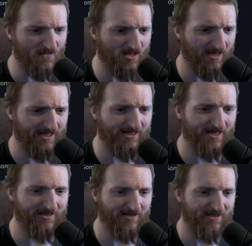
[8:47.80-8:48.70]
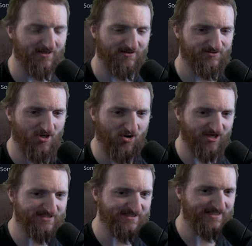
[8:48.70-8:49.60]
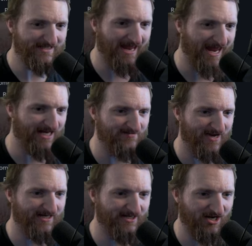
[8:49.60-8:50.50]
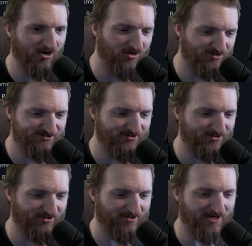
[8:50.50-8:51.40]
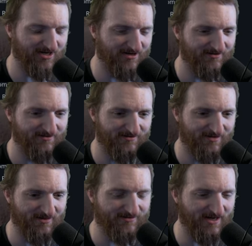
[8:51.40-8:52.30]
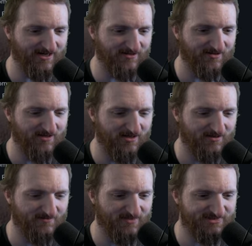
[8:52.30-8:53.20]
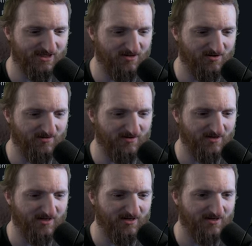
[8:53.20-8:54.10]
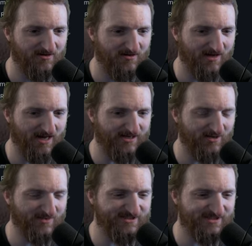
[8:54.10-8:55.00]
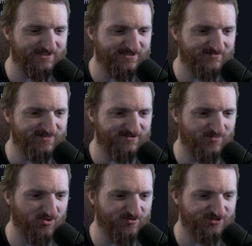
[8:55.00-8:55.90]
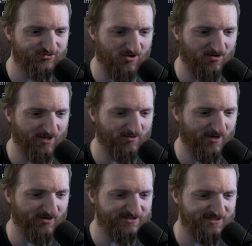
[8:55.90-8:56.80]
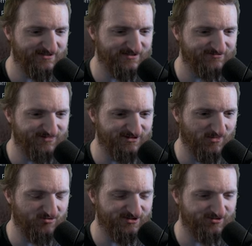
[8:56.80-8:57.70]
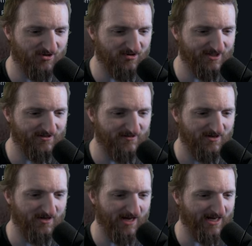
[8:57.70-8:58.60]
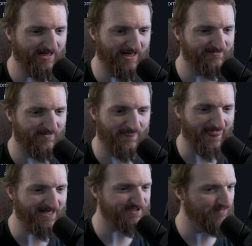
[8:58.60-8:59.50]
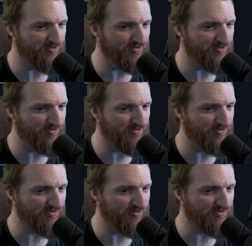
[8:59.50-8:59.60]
And then you already seen that animated cursor uh, thing. So, and then we seen some smooth scrolling. We already seen smooth scrolling, and it that smooth